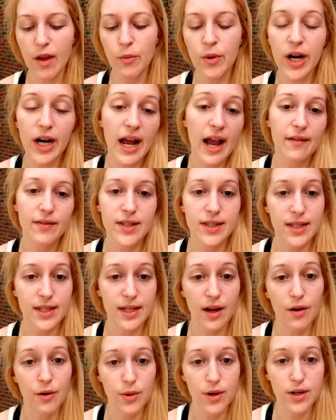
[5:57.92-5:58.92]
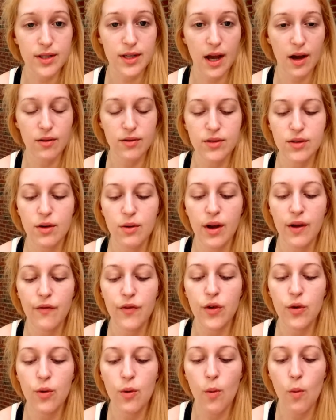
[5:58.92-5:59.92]
we're gonna have to see how it works out. So
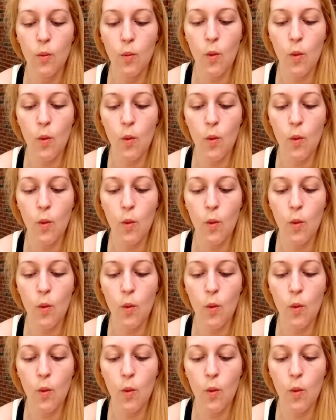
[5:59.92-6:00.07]
if you